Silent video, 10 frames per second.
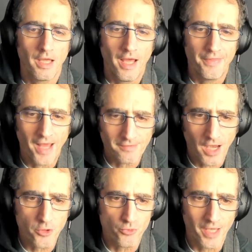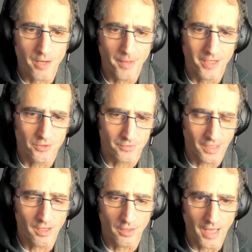And that's how you get a major
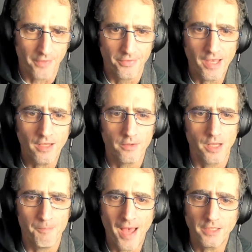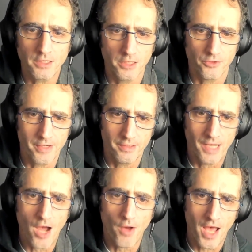scale. And then imagine you
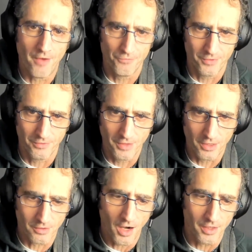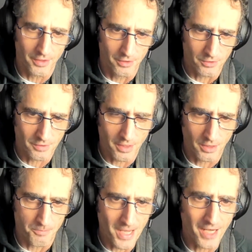now have the guitar, it looks like
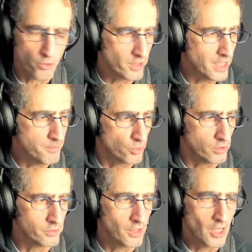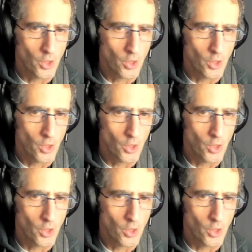a piano keyboard